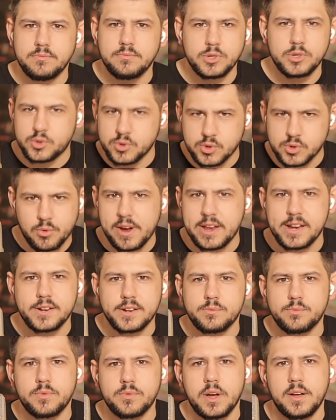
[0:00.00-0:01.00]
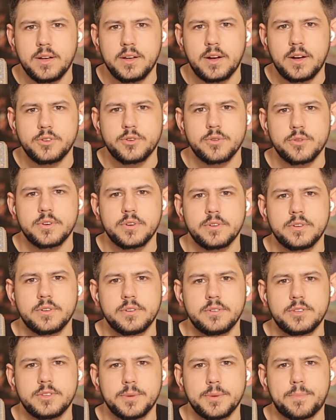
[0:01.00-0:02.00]
which was created under
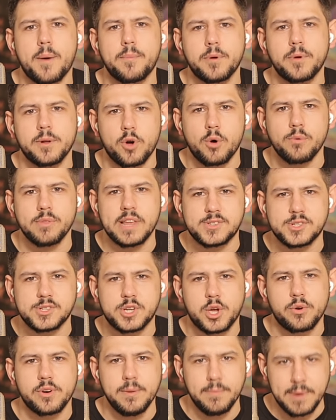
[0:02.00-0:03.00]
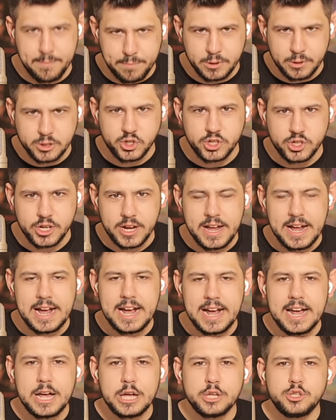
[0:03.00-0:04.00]
the Department of Homeland Security by Bush.
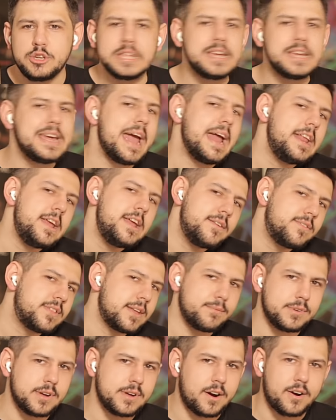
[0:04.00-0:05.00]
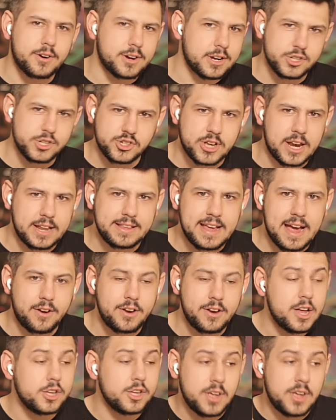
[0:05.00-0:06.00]
Do you think any of them are going to shut it
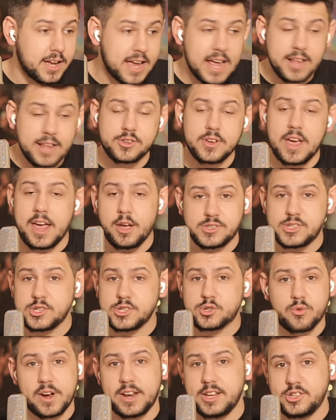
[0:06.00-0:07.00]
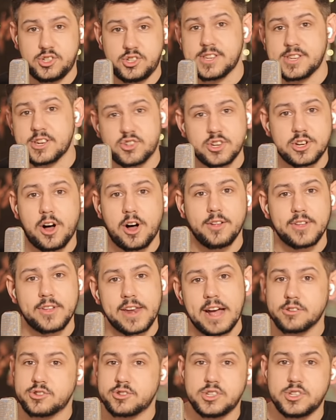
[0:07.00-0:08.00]
down? Again, to AOC's credit, she's actually called it
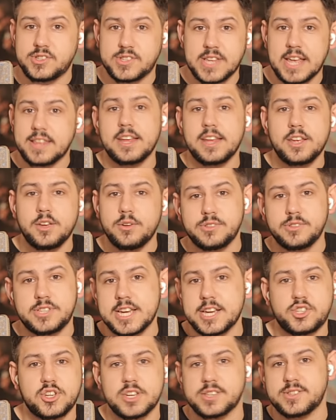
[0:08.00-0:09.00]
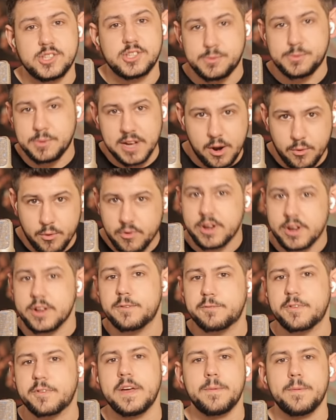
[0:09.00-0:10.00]
out. She said that, you know, DHS needs to be gotten rid
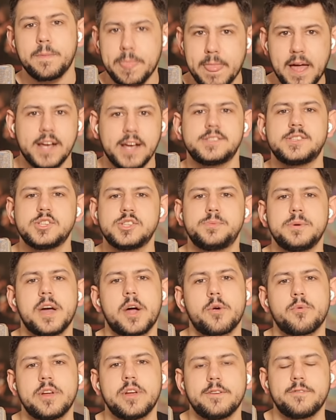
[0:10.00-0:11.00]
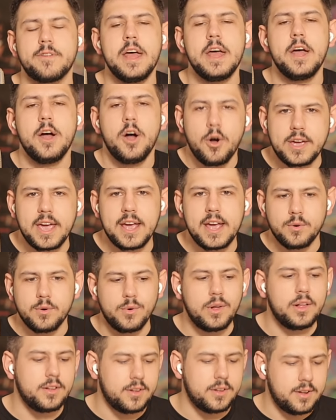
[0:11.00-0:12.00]
of. ICE needs to be gotten rid of. Okay,
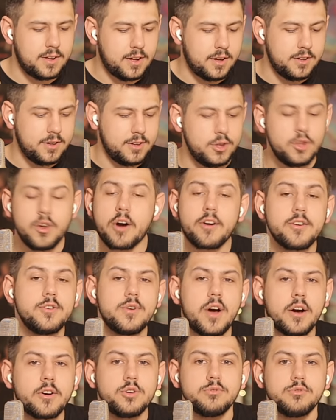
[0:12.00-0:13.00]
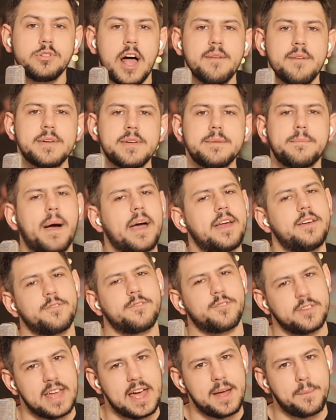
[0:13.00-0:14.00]
well, you know, are you lobbying Biden
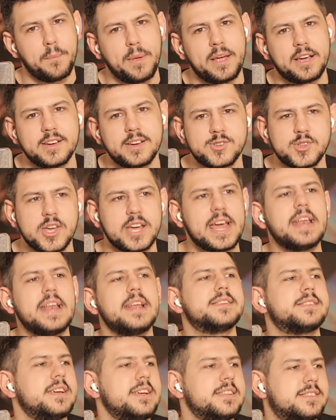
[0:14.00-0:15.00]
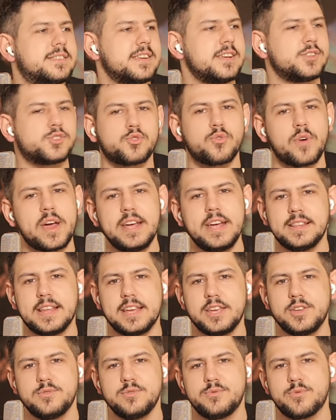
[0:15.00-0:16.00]
for that? Because, again, it's great
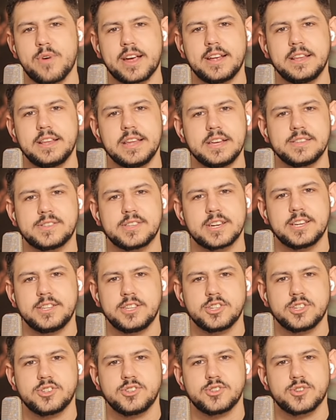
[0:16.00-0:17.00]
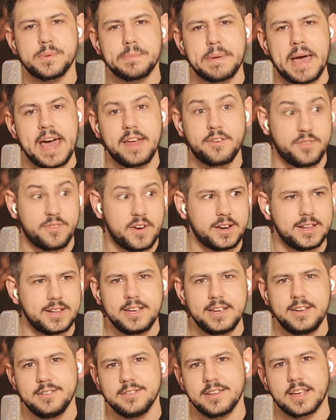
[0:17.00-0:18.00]
that you recognize the conditions are bad,
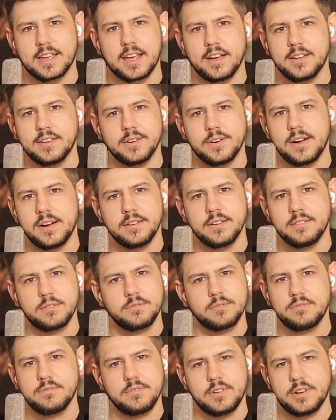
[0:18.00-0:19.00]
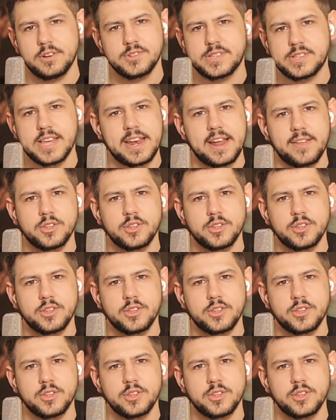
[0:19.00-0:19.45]
finally. Like, I don't understand how